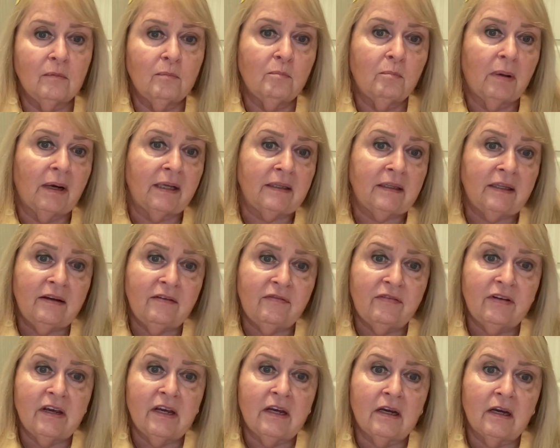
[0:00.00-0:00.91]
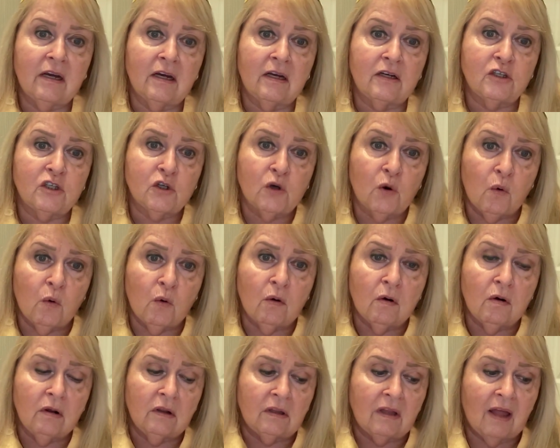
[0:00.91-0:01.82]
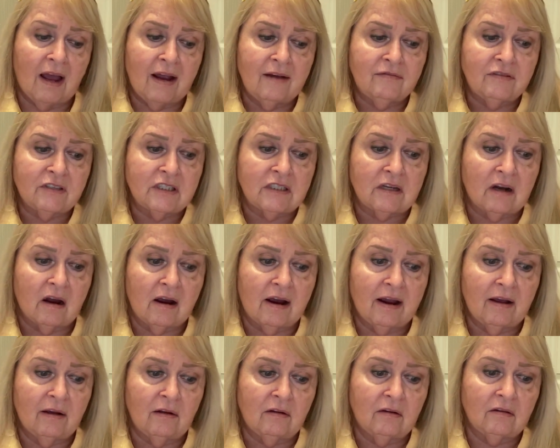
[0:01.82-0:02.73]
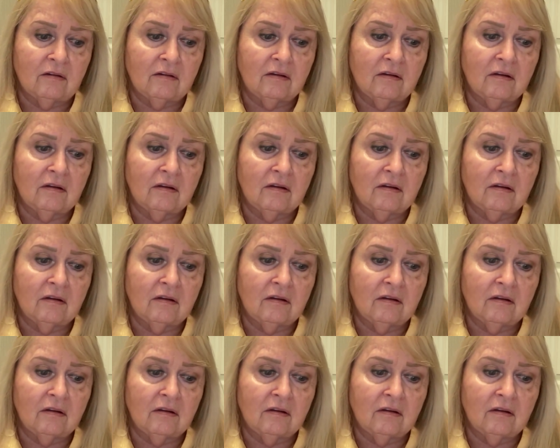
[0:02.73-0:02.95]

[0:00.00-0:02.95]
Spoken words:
By living a Torah lifestyle,